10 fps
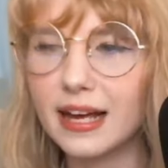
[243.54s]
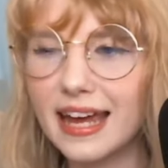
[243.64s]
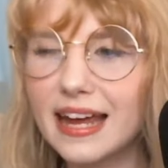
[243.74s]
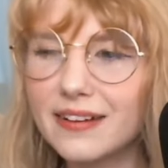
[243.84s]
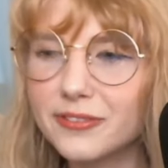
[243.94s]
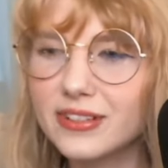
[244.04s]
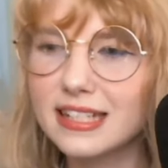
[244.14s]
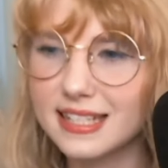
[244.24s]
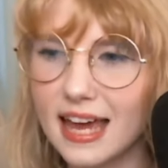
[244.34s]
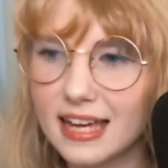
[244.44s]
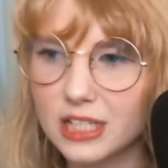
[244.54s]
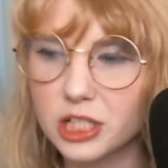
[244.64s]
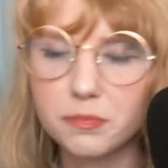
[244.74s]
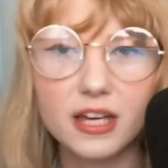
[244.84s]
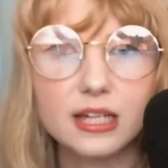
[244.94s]
can't really say it's
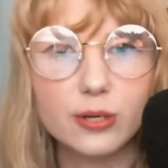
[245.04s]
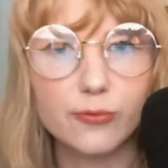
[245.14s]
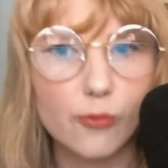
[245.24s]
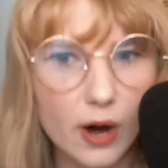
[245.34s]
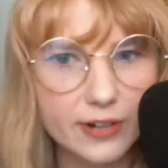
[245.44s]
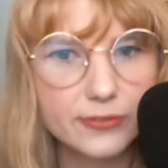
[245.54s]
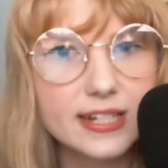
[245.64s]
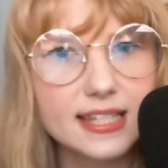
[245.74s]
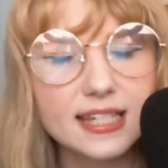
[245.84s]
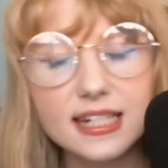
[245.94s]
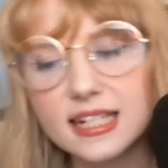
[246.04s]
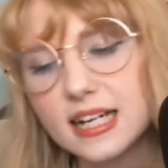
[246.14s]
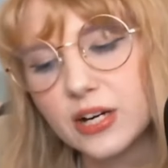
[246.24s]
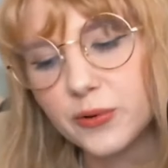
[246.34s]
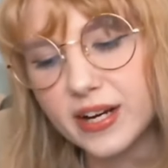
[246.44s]
just because of one reason
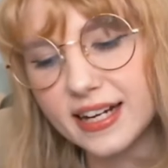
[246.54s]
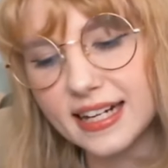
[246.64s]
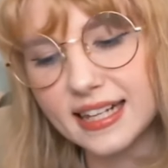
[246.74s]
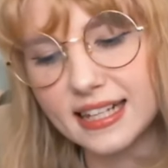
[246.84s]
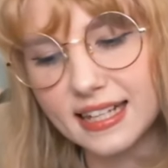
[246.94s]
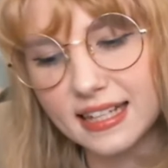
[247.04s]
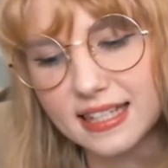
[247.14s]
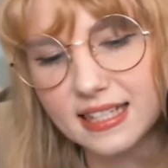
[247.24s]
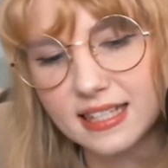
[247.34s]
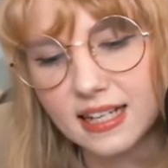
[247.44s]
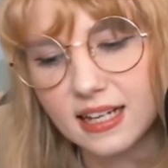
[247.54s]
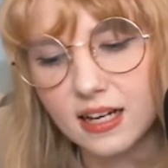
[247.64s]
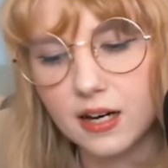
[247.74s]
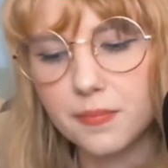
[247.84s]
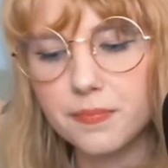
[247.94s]
when it's
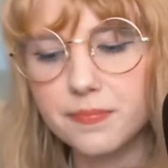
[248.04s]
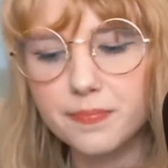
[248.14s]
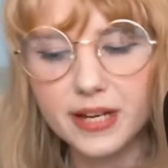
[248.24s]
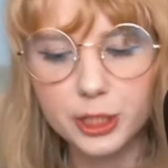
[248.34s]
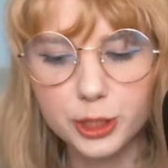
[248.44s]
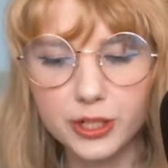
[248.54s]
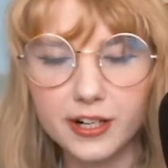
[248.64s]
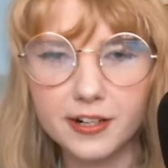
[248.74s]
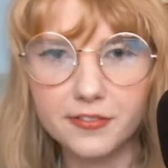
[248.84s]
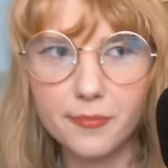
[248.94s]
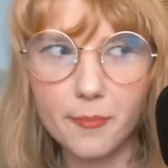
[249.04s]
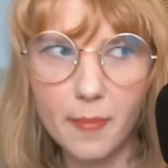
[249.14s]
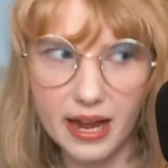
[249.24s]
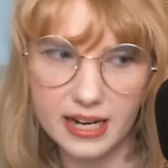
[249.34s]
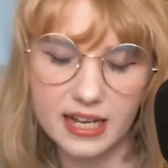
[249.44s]
a mixture of
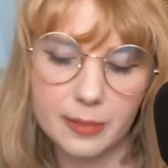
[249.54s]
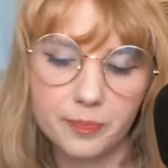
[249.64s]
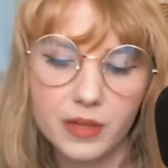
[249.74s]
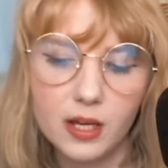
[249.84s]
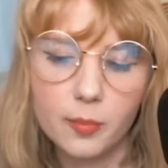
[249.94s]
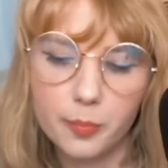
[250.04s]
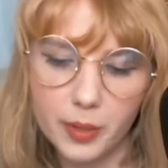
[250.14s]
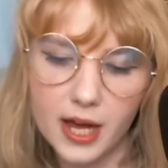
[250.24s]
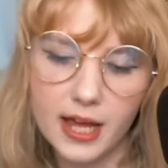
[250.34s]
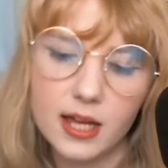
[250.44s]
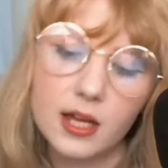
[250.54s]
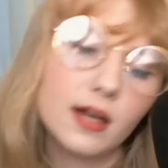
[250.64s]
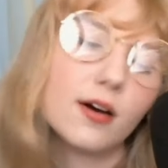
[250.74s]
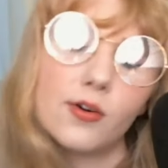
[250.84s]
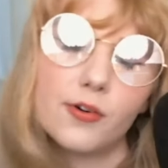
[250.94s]
many, but
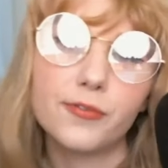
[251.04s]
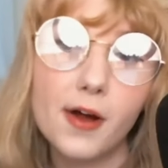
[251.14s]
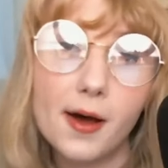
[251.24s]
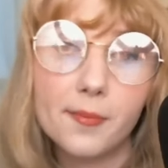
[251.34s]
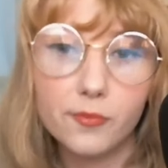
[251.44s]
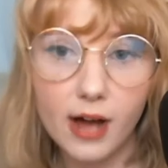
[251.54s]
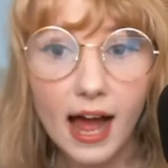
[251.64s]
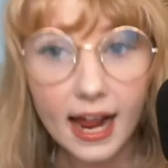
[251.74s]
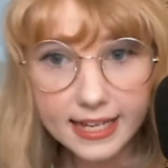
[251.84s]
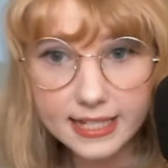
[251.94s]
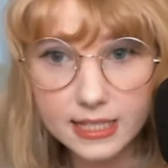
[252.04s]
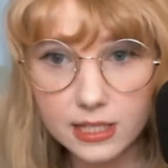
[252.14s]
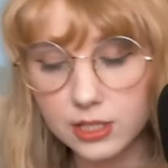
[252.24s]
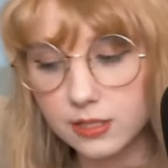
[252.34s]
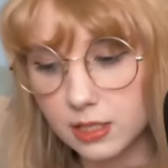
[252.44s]
from what I can
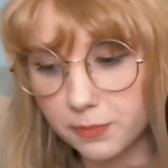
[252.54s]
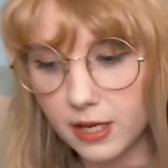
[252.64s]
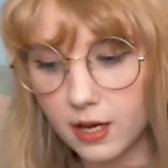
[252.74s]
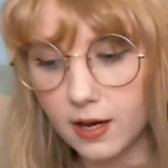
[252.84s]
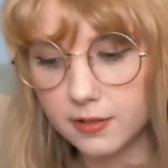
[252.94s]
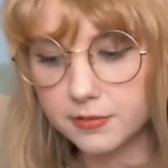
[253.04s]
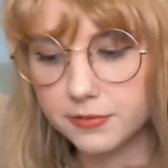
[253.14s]
speak of,